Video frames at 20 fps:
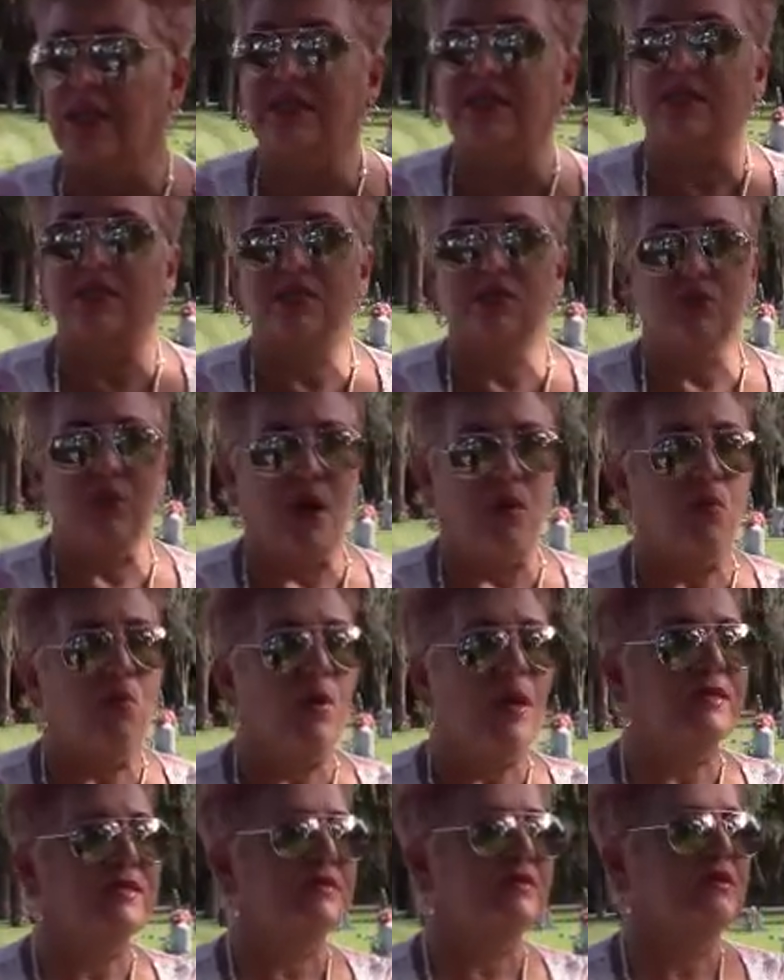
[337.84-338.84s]
like they do out
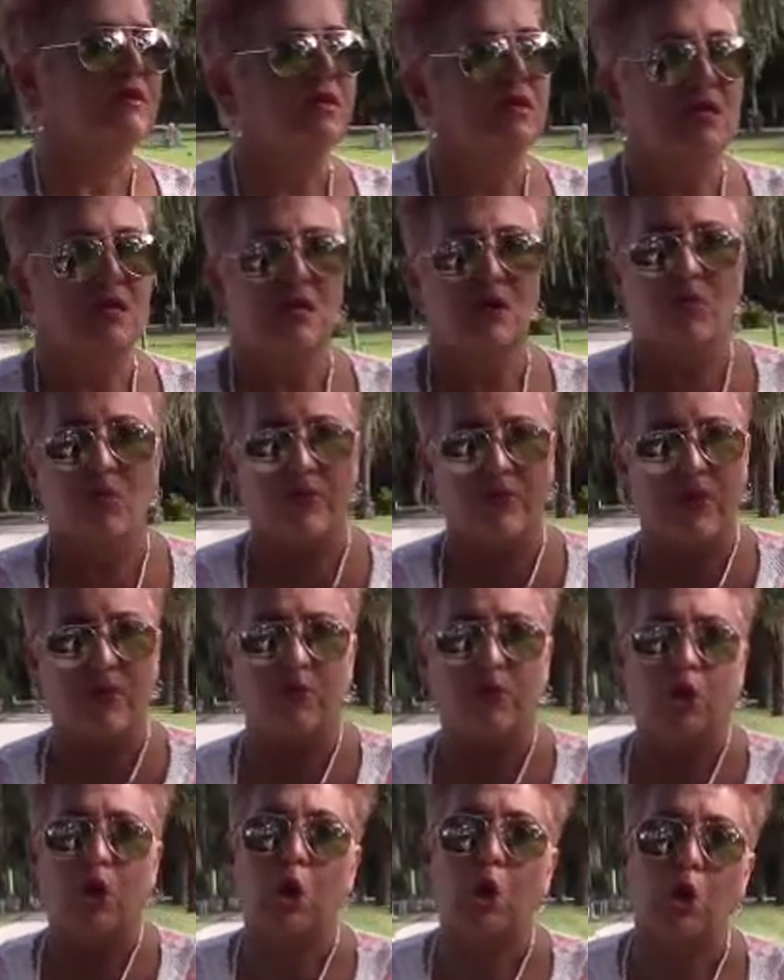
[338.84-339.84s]
west, where they
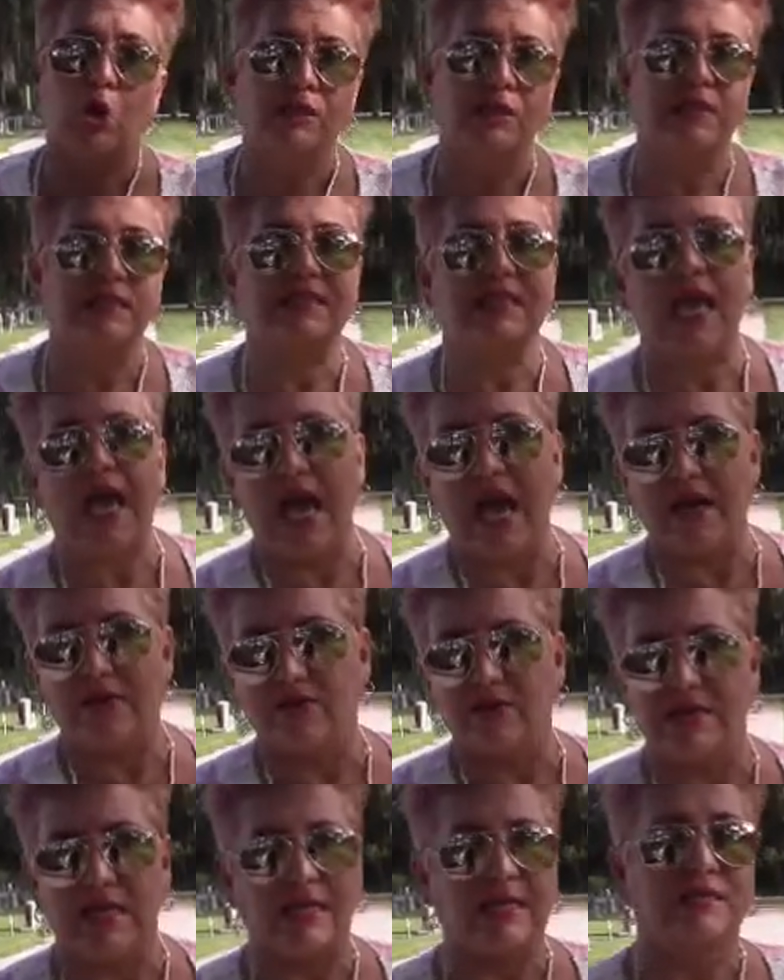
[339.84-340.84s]
would herd these
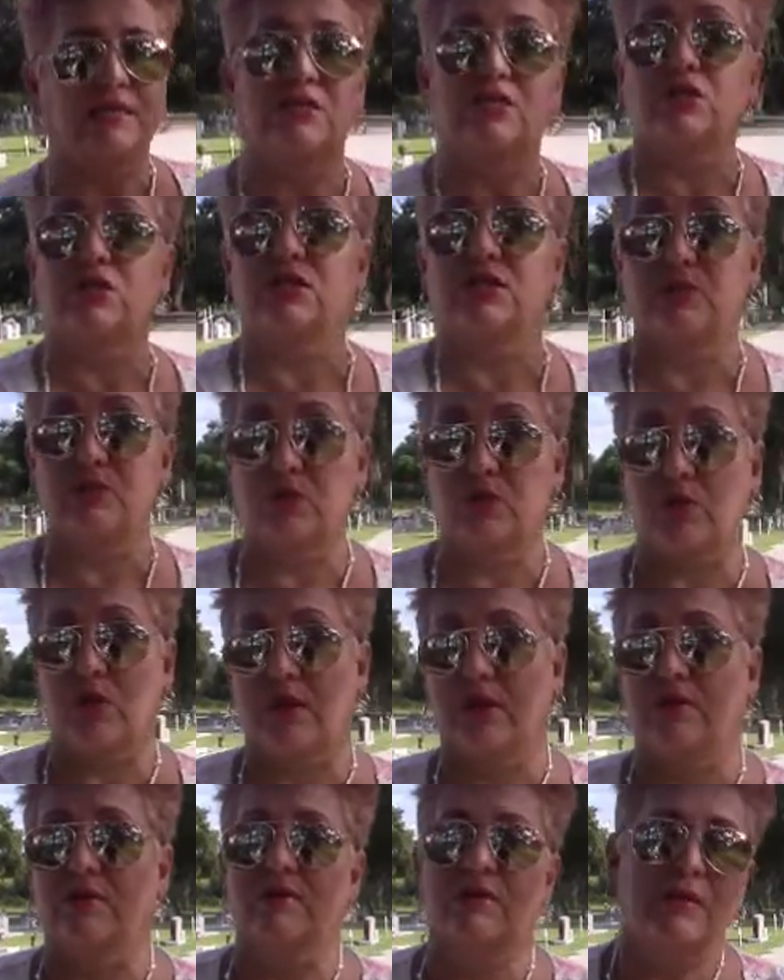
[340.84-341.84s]
cattle, like in the Chisholm
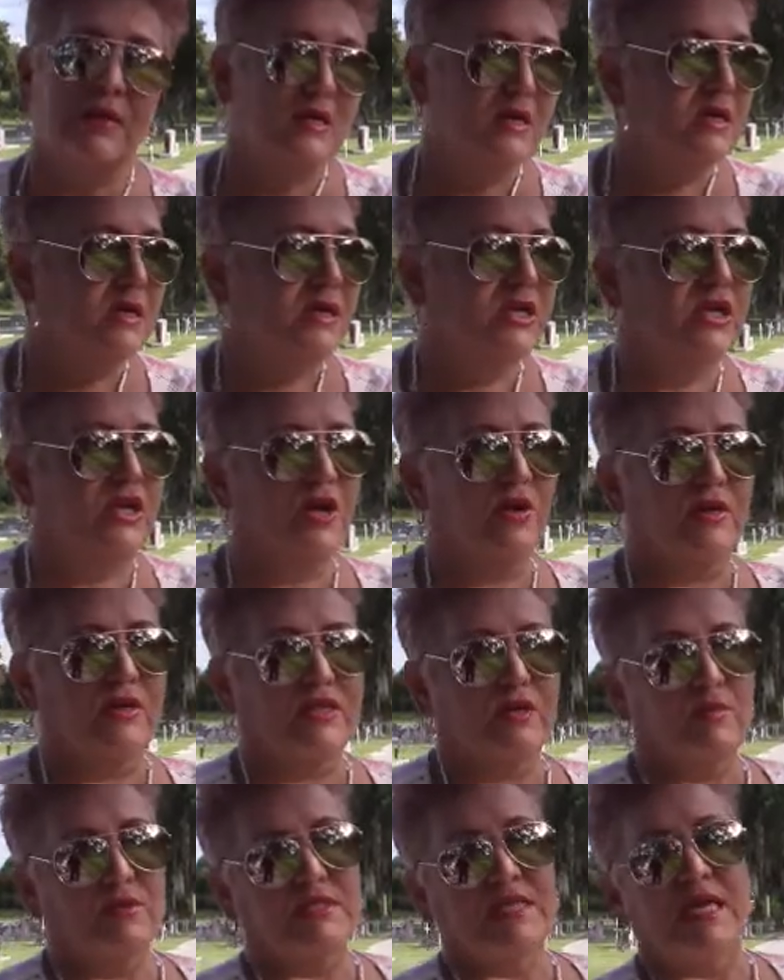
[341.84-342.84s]
Trail, that
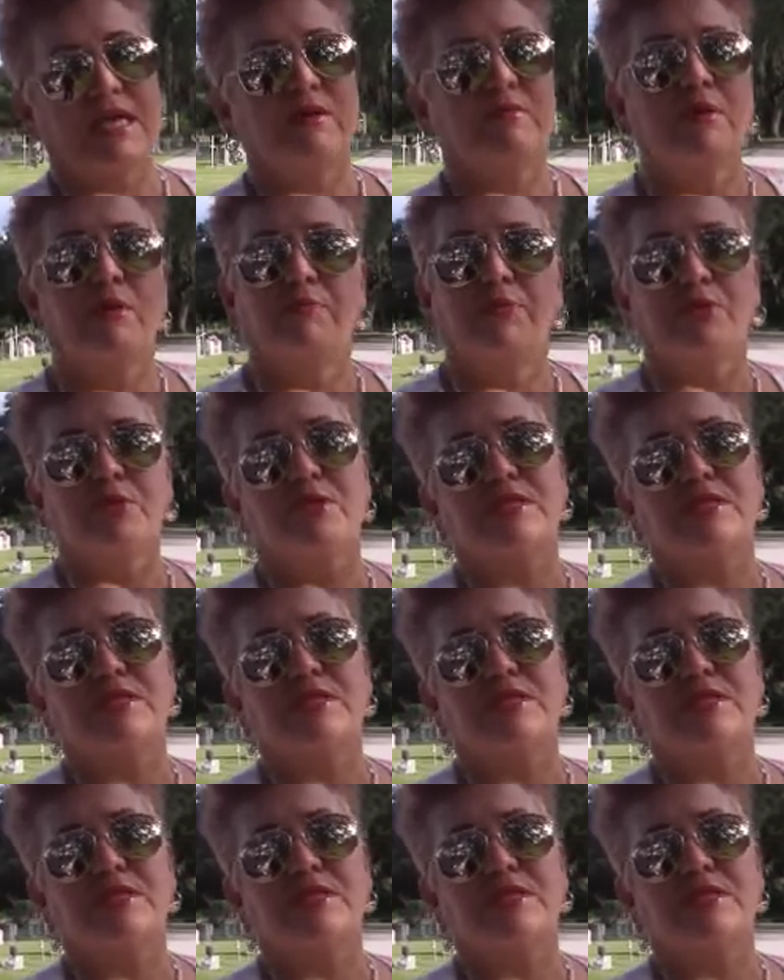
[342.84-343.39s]
they would take them up through